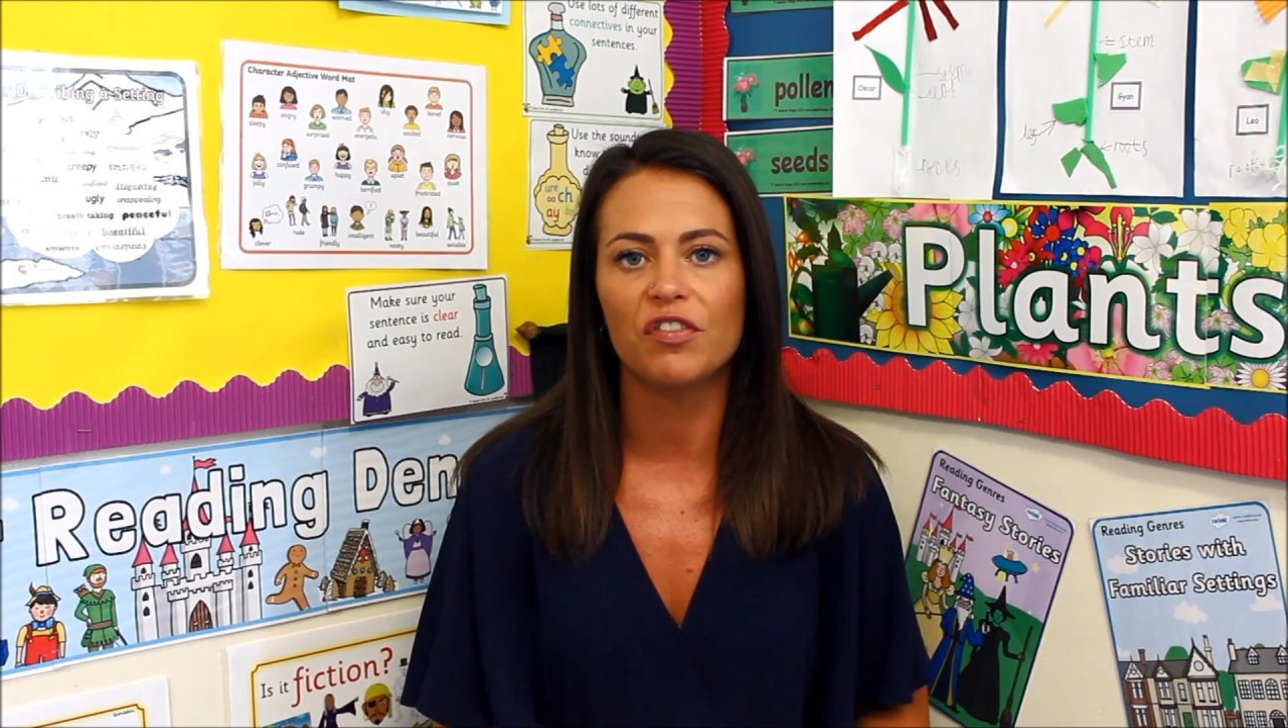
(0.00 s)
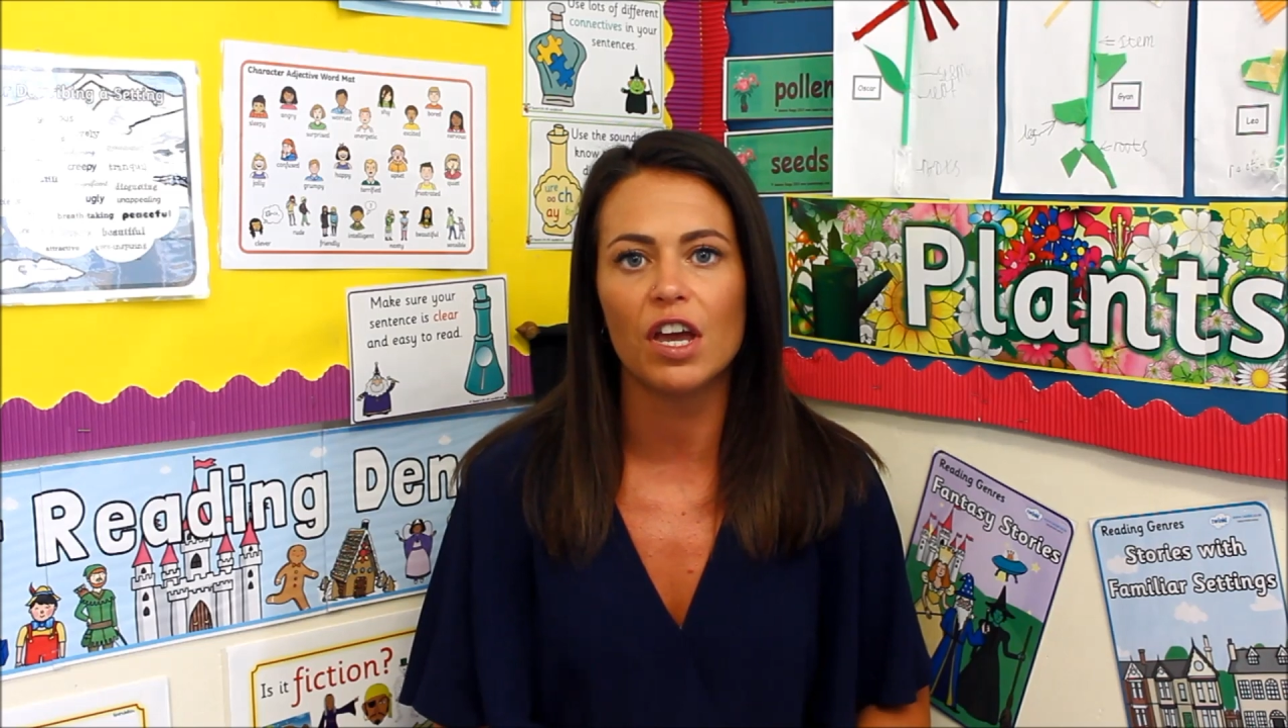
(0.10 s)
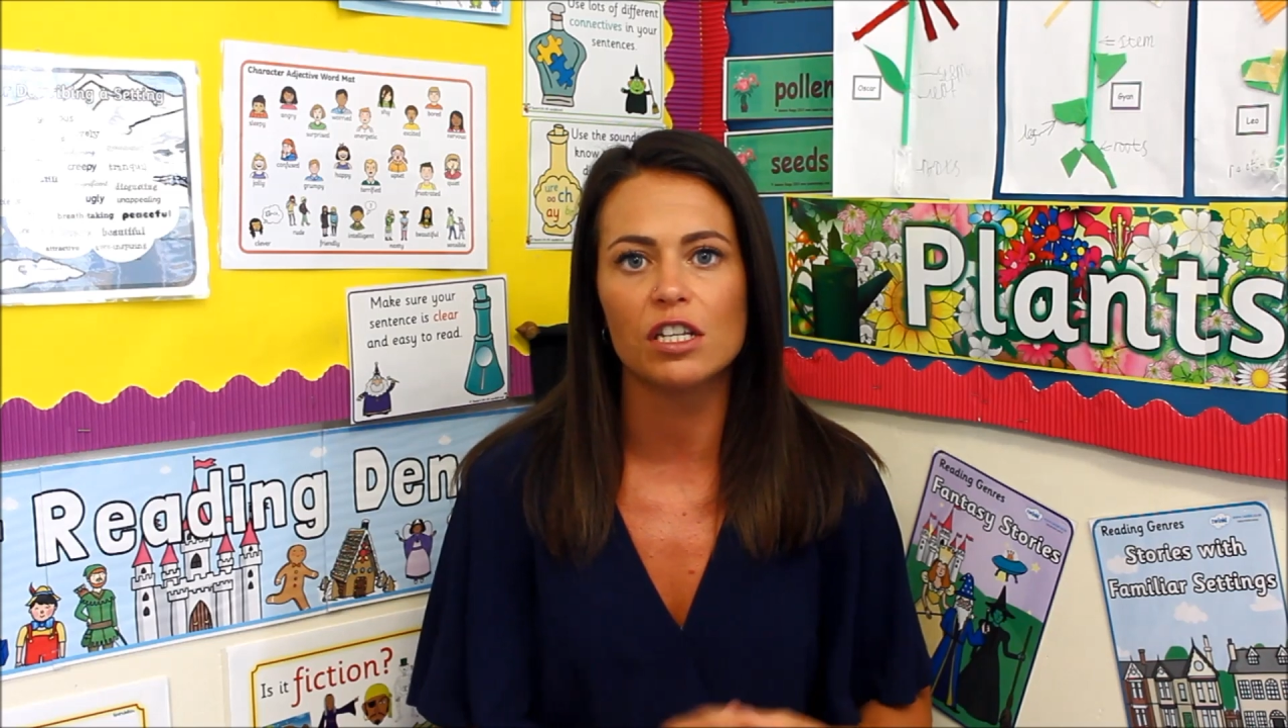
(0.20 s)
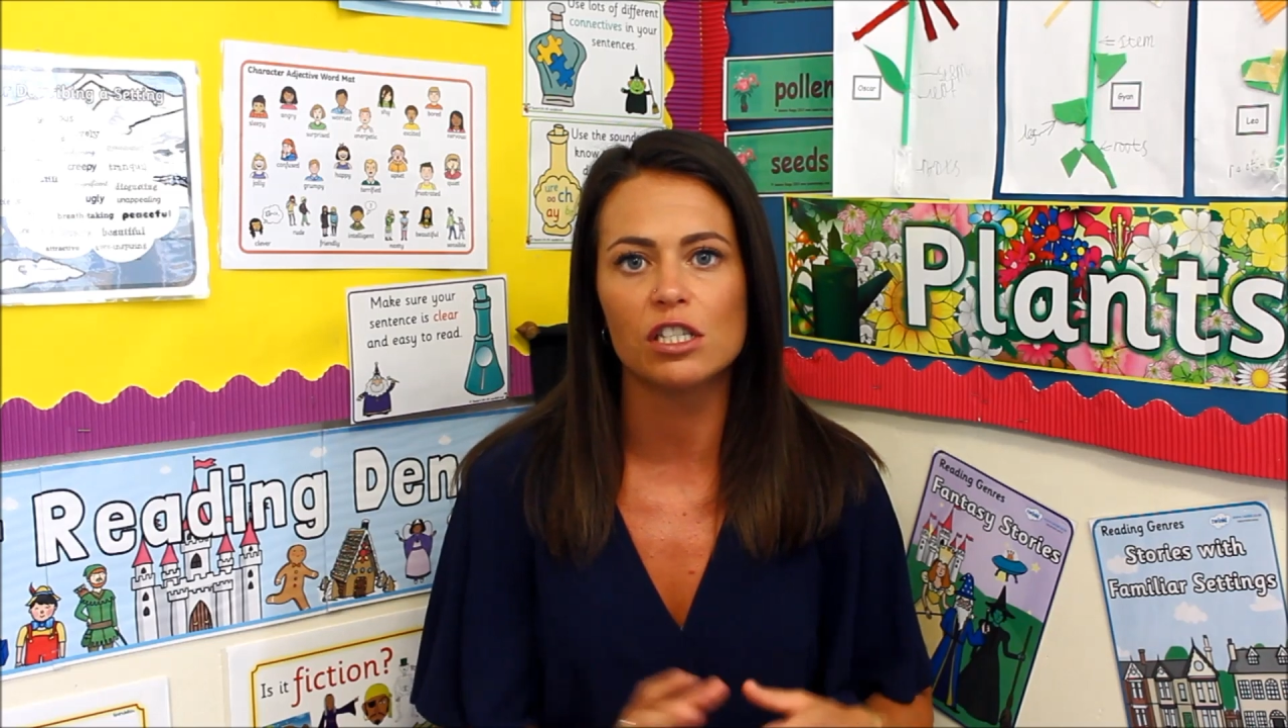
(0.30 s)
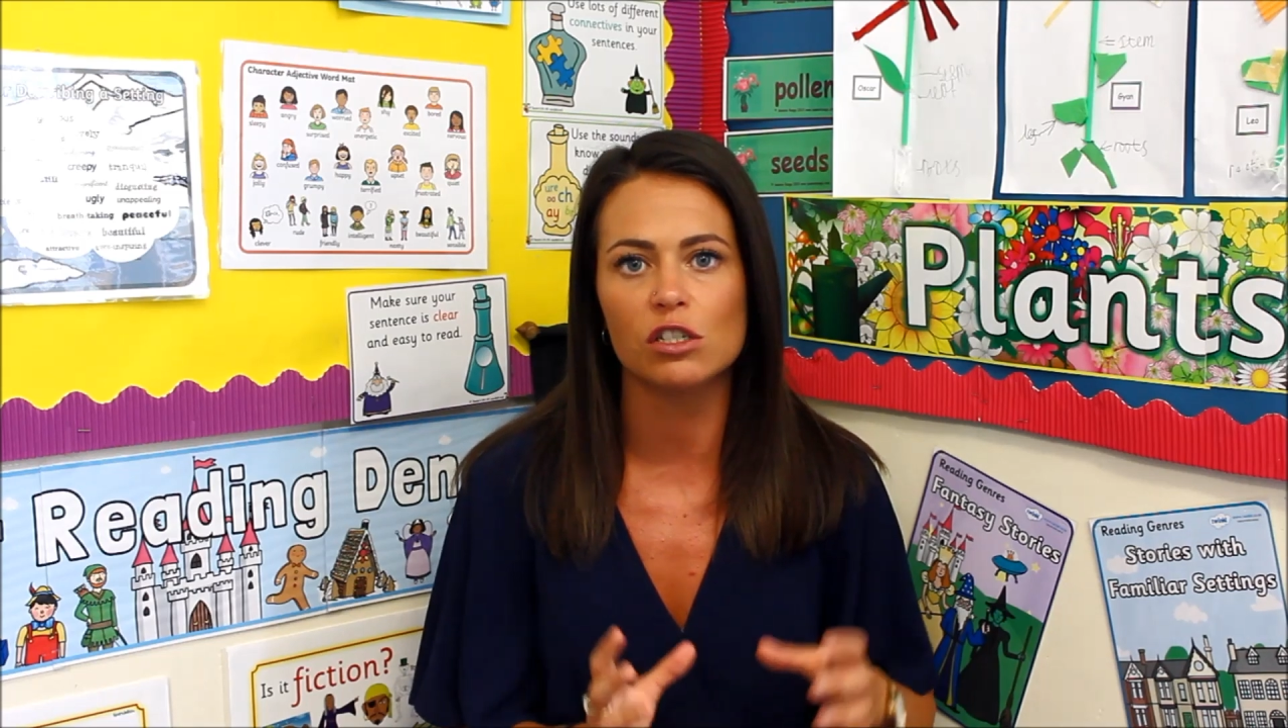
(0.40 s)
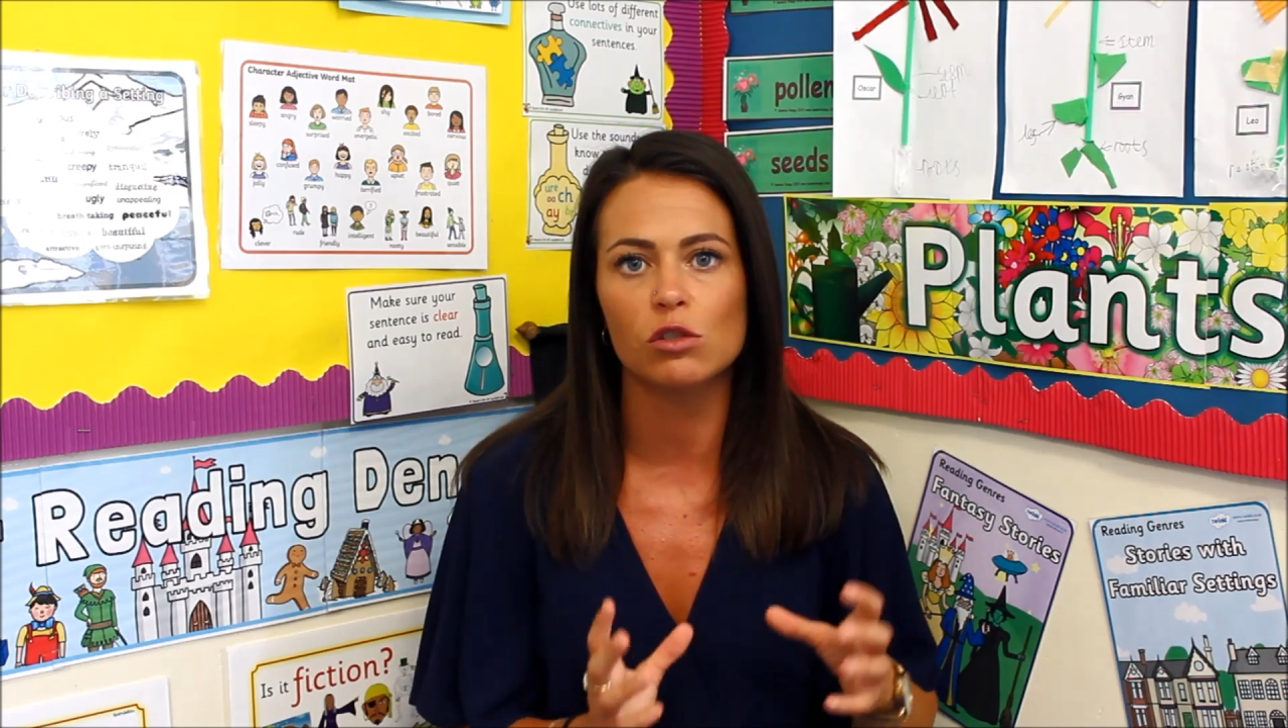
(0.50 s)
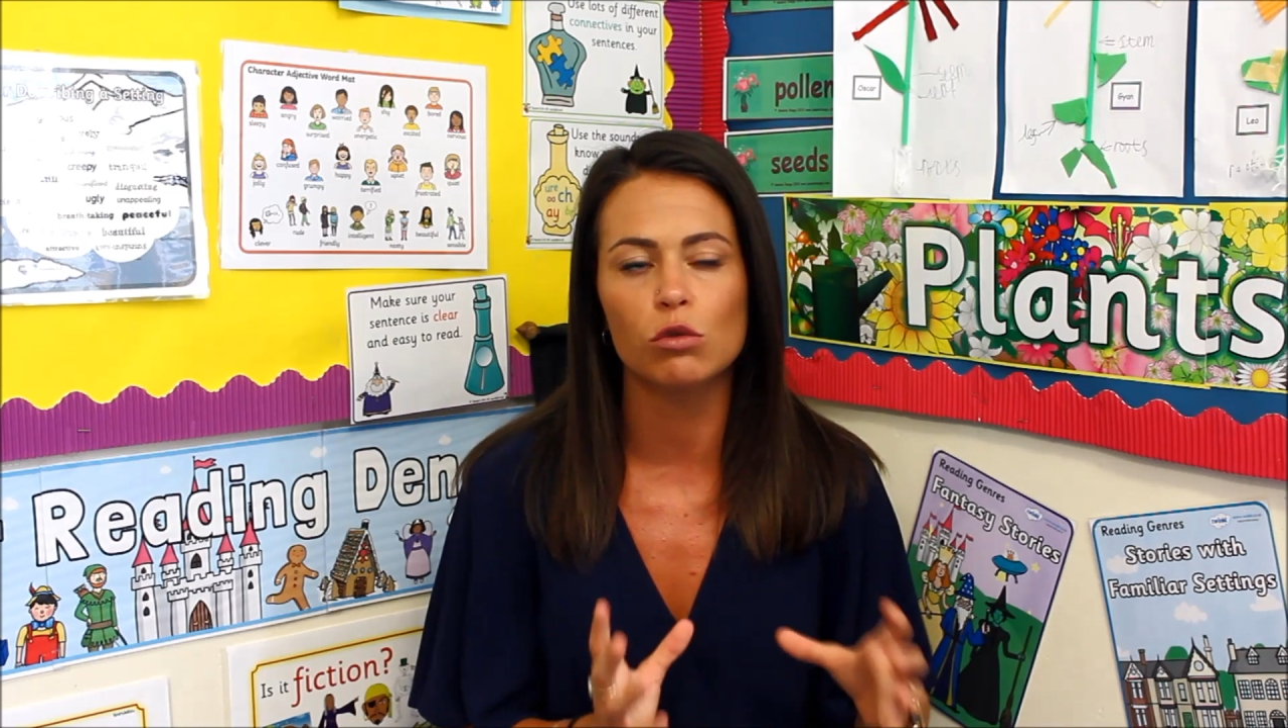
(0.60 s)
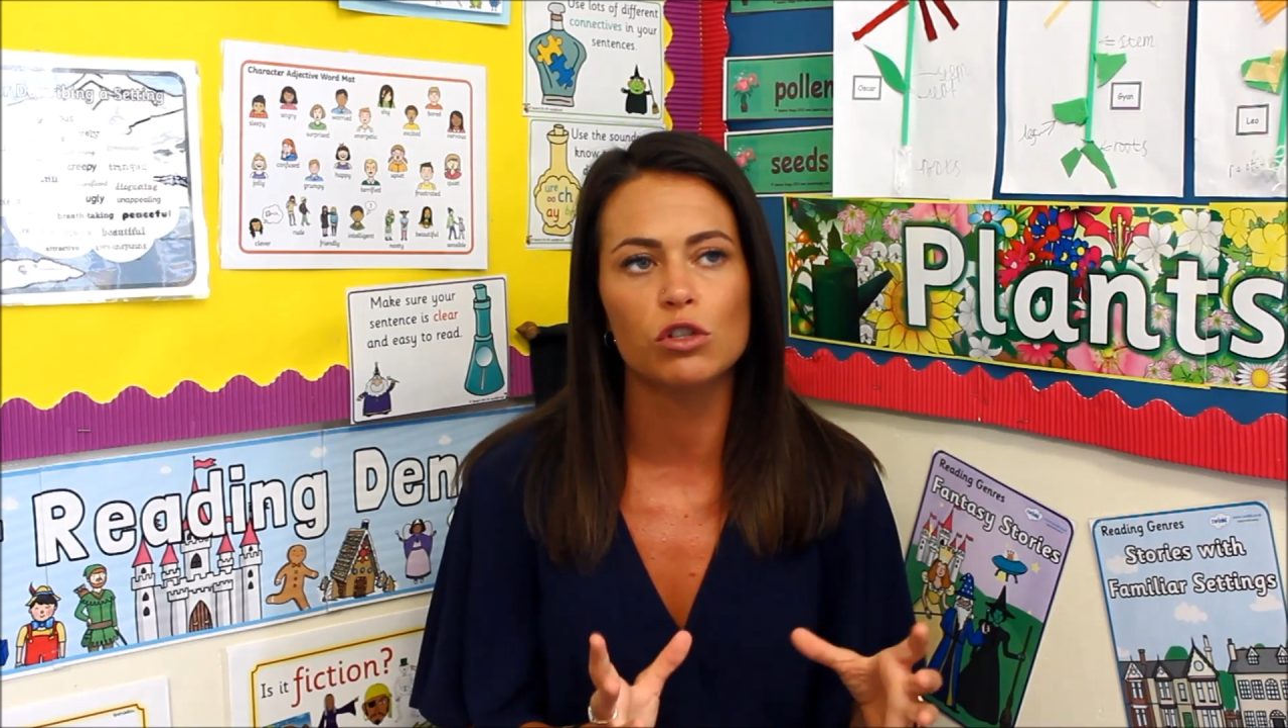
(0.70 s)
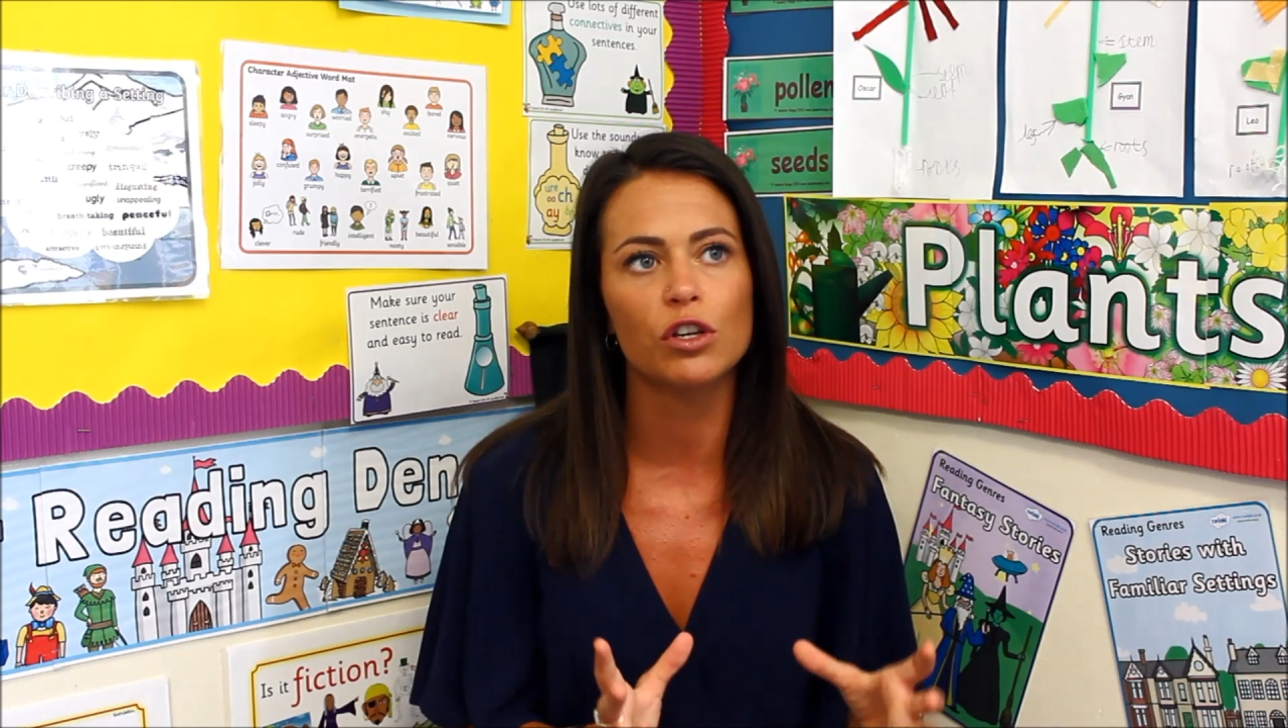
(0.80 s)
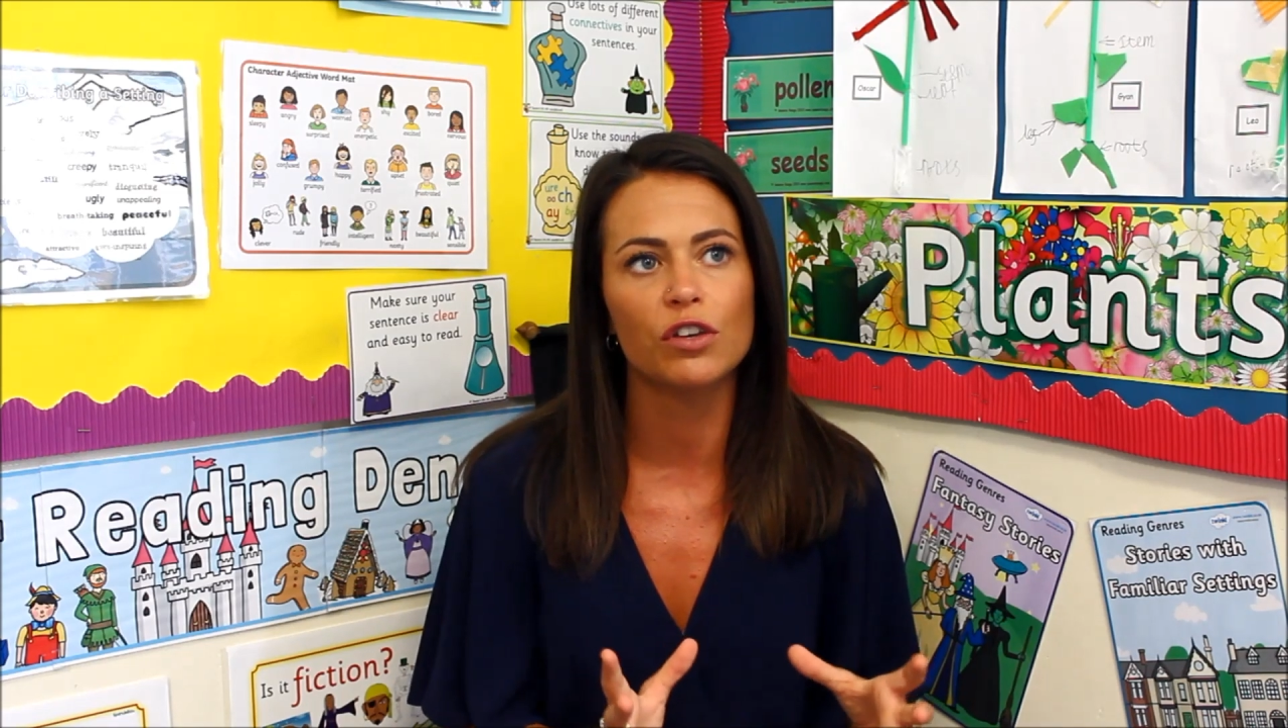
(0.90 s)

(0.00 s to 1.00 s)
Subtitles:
first sort